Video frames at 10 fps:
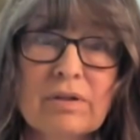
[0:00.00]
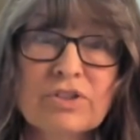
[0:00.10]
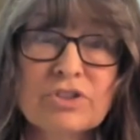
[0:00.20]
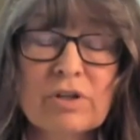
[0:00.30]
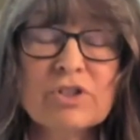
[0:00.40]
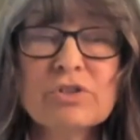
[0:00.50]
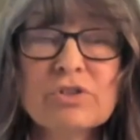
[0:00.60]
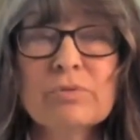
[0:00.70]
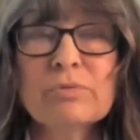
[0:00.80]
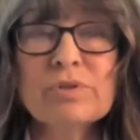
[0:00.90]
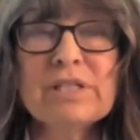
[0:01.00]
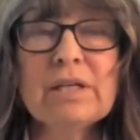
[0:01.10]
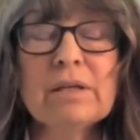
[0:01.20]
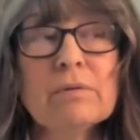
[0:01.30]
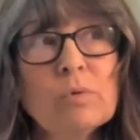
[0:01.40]
structure and
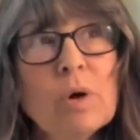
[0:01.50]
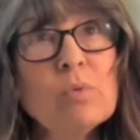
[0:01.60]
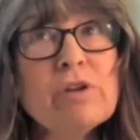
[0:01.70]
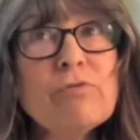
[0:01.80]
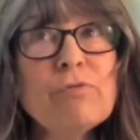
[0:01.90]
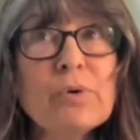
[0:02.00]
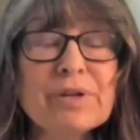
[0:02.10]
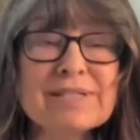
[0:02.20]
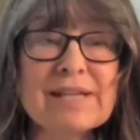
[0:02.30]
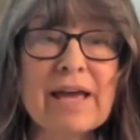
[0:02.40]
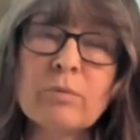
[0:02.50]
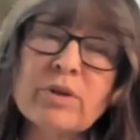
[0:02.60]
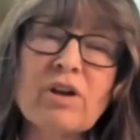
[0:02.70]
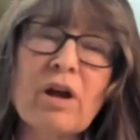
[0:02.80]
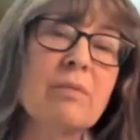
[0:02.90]
routine. What we focus on, and we
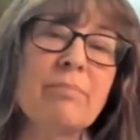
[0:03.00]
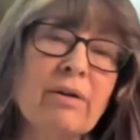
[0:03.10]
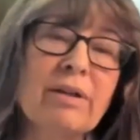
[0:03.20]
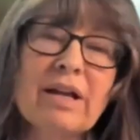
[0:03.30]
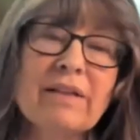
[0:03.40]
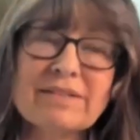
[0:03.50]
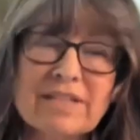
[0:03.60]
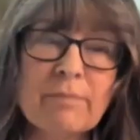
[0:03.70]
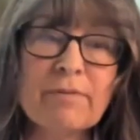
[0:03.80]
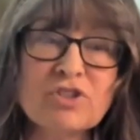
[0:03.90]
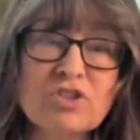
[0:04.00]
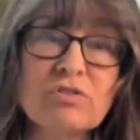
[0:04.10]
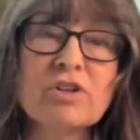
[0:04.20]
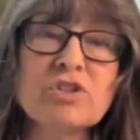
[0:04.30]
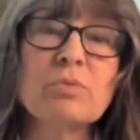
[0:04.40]
talk about the type of
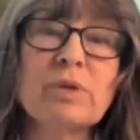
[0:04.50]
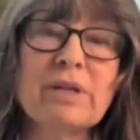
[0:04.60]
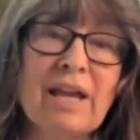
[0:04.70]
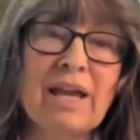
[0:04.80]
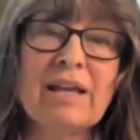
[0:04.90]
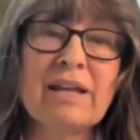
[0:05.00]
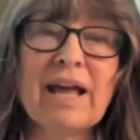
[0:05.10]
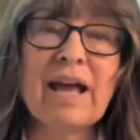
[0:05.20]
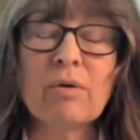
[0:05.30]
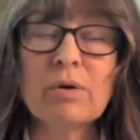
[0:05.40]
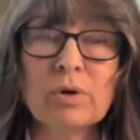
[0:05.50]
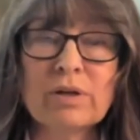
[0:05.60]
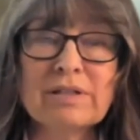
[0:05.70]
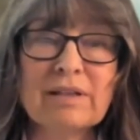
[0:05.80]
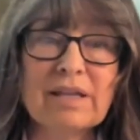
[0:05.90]
structure we had and how it
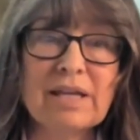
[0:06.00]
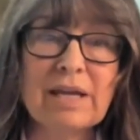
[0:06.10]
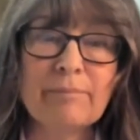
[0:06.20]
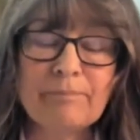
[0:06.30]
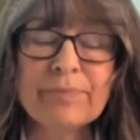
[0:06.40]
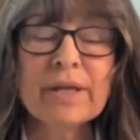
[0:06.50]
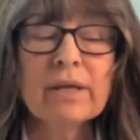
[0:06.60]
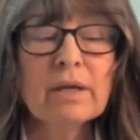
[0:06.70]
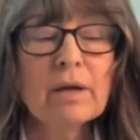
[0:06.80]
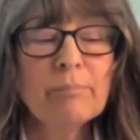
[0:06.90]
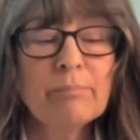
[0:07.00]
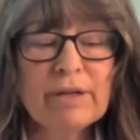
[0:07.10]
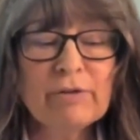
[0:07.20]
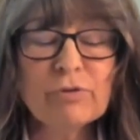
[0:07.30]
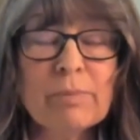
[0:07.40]
worked at the camp.
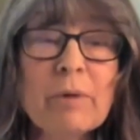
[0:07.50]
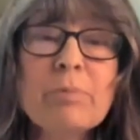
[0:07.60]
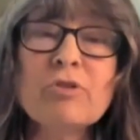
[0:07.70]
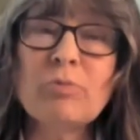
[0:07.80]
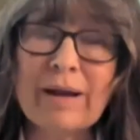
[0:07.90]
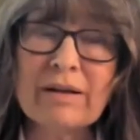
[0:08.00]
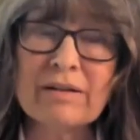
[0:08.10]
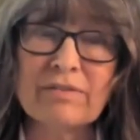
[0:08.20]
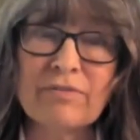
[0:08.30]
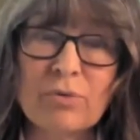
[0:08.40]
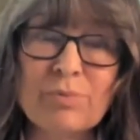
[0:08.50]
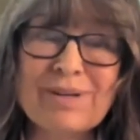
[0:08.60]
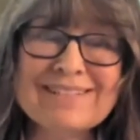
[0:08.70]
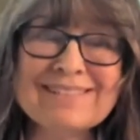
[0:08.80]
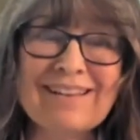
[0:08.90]
But from our perspective, the
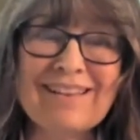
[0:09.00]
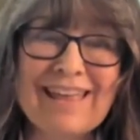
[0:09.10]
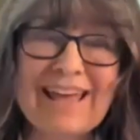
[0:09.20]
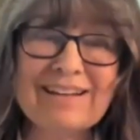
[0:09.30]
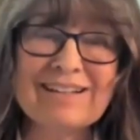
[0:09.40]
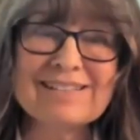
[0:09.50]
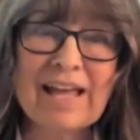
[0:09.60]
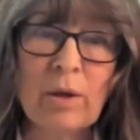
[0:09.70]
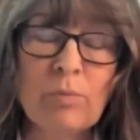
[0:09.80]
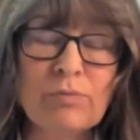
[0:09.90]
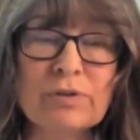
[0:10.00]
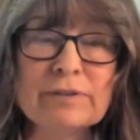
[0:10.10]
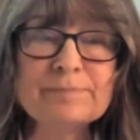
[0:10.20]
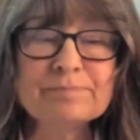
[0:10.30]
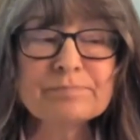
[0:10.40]
reason that it is
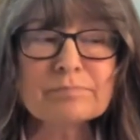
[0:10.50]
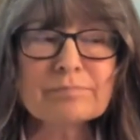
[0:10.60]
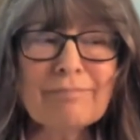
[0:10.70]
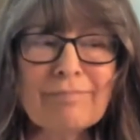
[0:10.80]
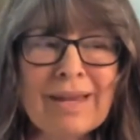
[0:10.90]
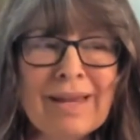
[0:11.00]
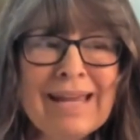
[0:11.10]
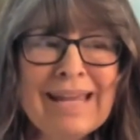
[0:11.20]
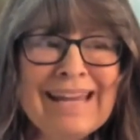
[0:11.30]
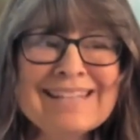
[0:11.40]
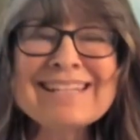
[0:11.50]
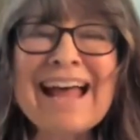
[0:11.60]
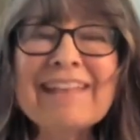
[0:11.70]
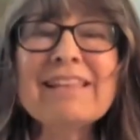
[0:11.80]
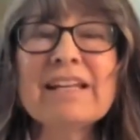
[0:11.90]
helpful is
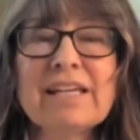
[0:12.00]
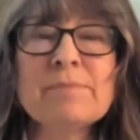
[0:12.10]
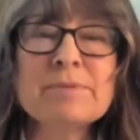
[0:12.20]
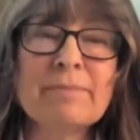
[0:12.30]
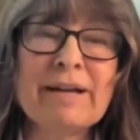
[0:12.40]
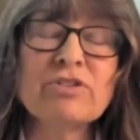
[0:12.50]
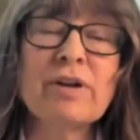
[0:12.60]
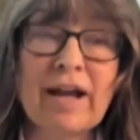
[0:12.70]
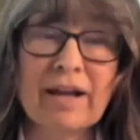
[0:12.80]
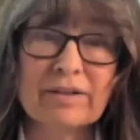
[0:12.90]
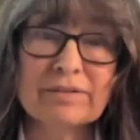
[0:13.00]
not that it keeps them on track,